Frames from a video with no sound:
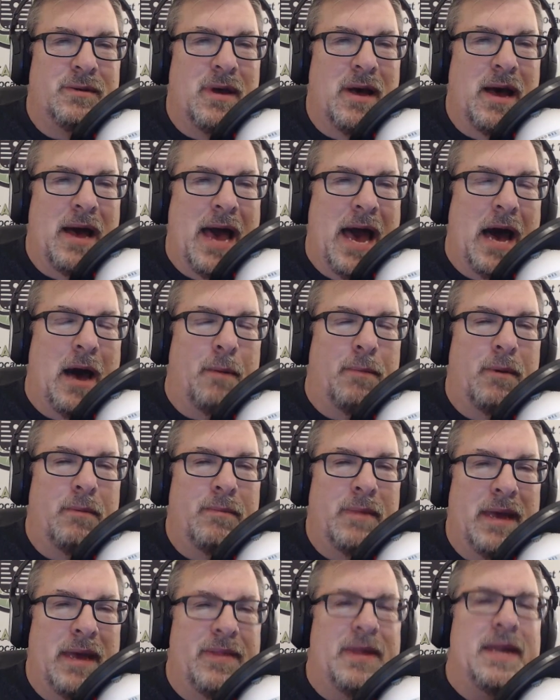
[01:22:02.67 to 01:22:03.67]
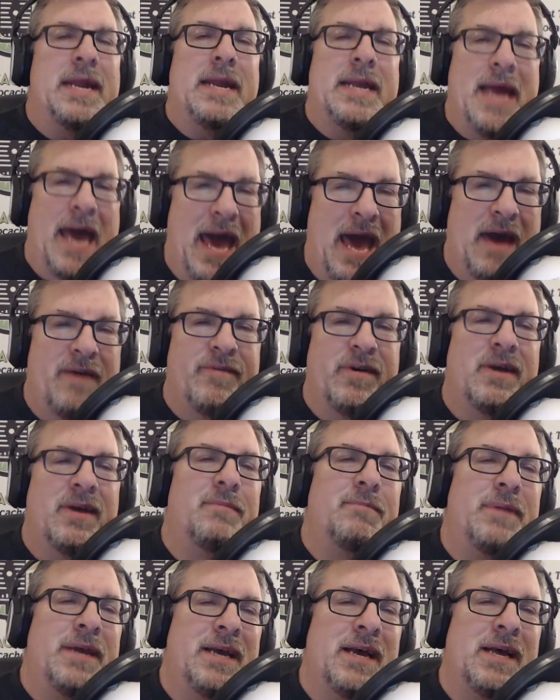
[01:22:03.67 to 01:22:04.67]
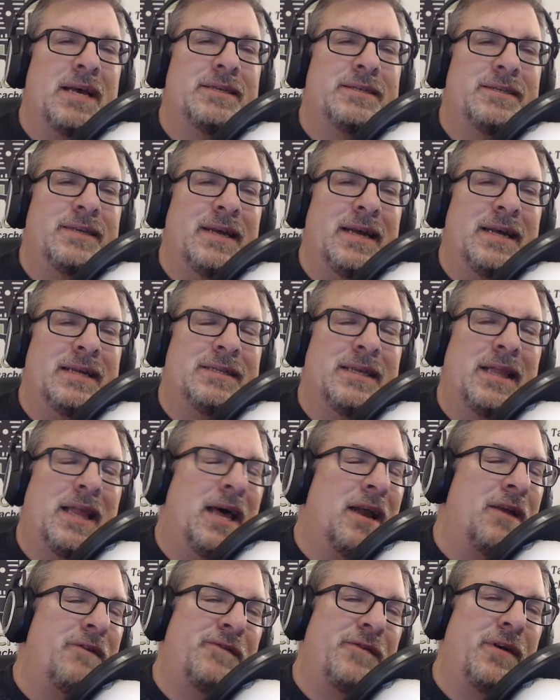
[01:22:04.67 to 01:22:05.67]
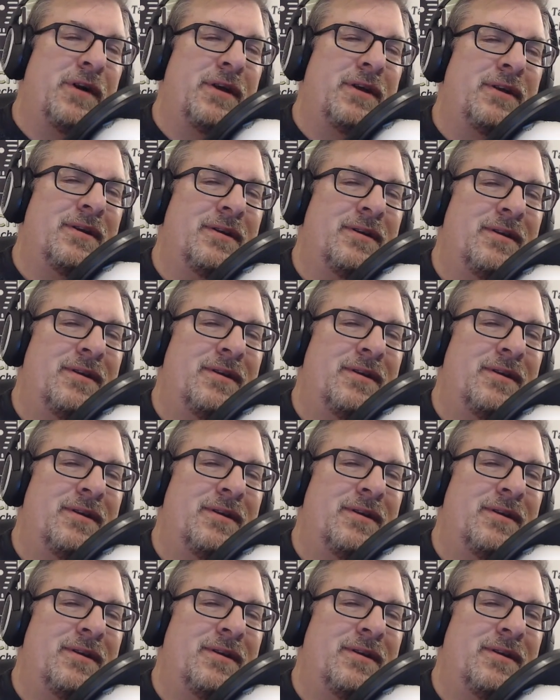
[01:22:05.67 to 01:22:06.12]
album, and they need to have it because it's a lot of fun.